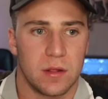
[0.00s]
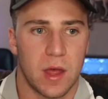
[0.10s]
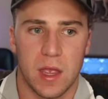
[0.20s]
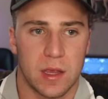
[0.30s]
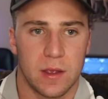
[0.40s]

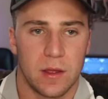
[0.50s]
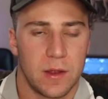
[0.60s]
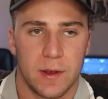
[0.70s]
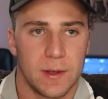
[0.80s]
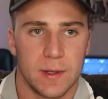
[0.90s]
Like,
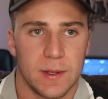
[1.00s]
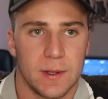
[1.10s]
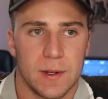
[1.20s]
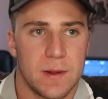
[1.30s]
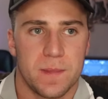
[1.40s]

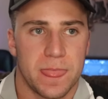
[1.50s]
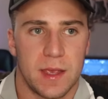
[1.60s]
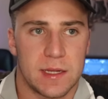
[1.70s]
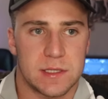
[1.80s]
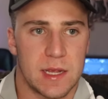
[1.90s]

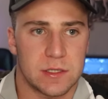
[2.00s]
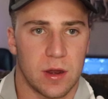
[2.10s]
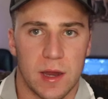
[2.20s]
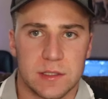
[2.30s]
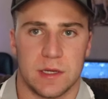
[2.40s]
it's
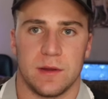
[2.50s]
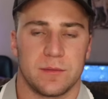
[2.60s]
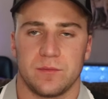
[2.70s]
crazy.